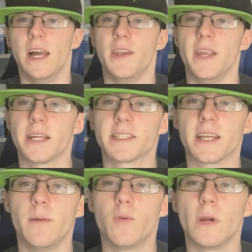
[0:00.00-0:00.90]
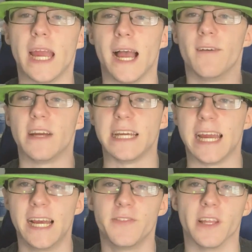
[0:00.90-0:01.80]
Next up, we have a
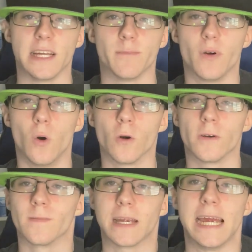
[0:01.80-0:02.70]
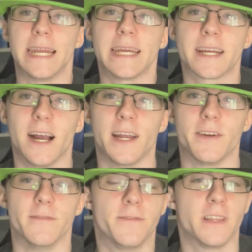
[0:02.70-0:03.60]
headlamp, or any kind
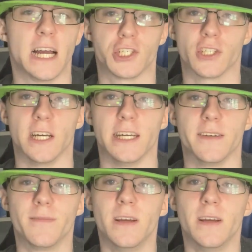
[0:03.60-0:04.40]
of flashlight.